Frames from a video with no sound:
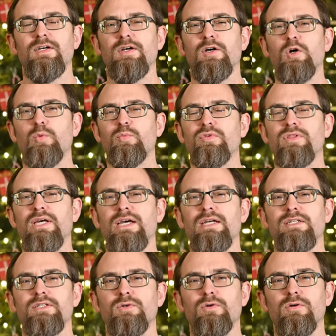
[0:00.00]
hope
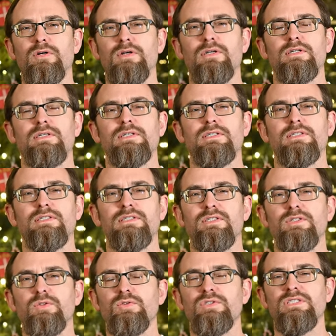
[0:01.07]
that your
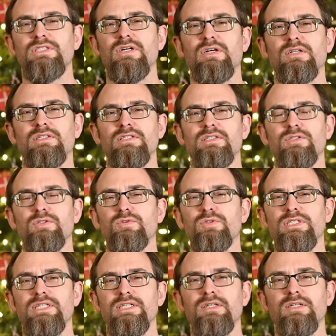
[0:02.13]
new start to the new
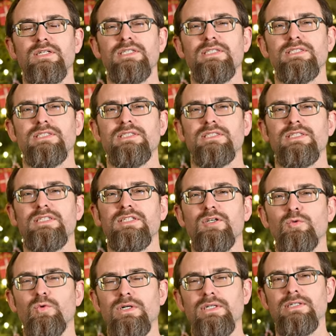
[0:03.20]
year is a
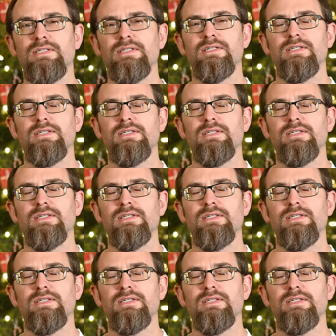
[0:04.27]
good one.